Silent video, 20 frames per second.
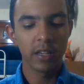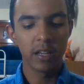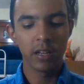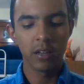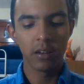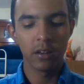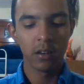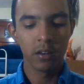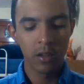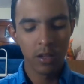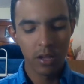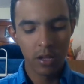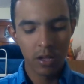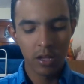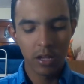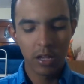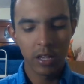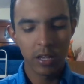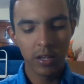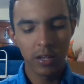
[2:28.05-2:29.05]
And
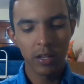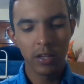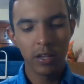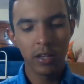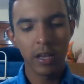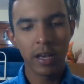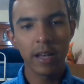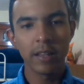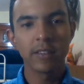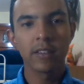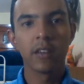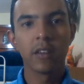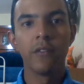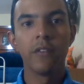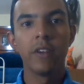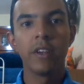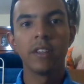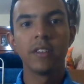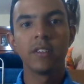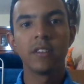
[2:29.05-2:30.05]
he has
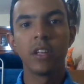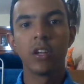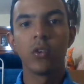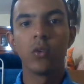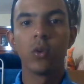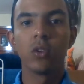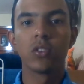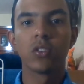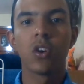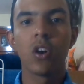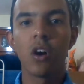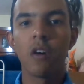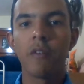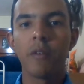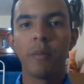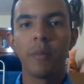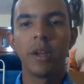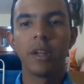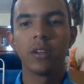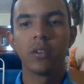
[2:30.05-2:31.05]
convinced the US
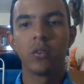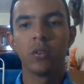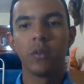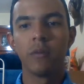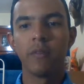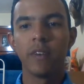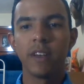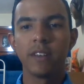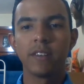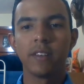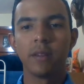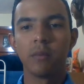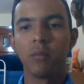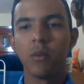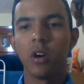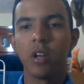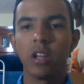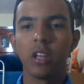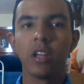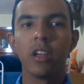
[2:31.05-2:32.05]
government to invest in
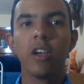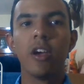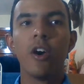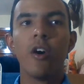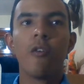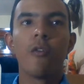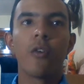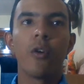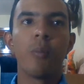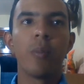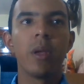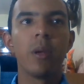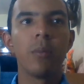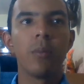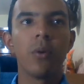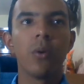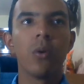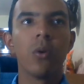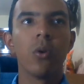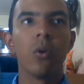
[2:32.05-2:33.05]
money for
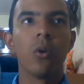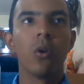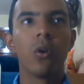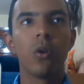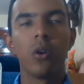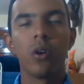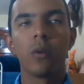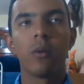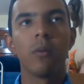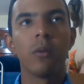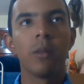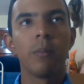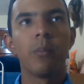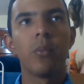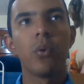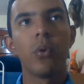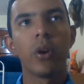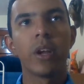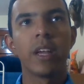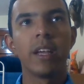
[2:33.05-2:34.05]
people or
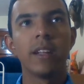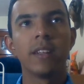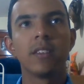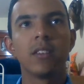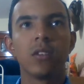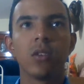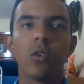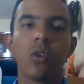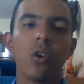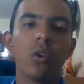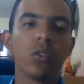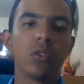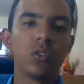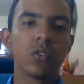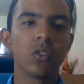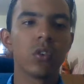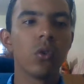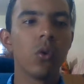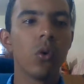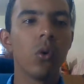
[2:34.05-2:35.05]
poor kids to go to
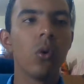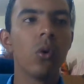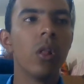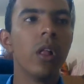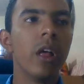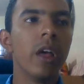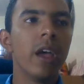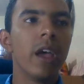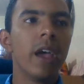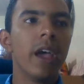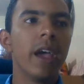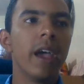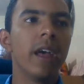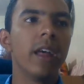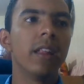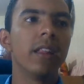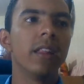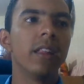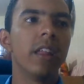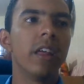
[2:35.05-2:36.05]
school
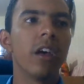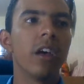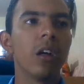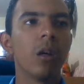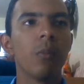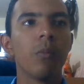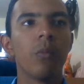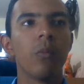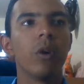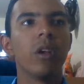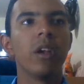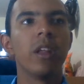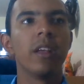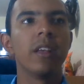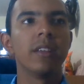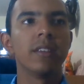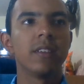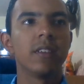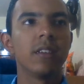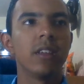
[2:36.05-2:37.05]
and help with
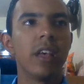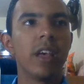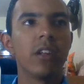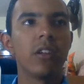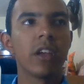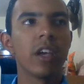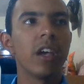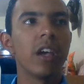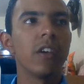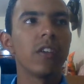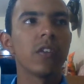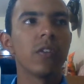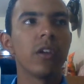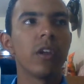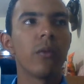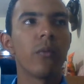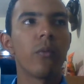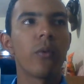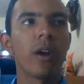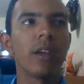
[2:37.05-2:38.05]
his education
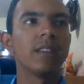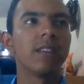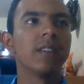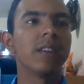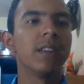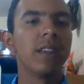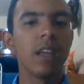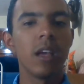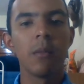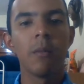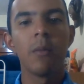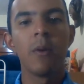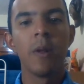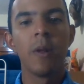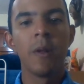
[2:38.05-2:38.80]
and raising them.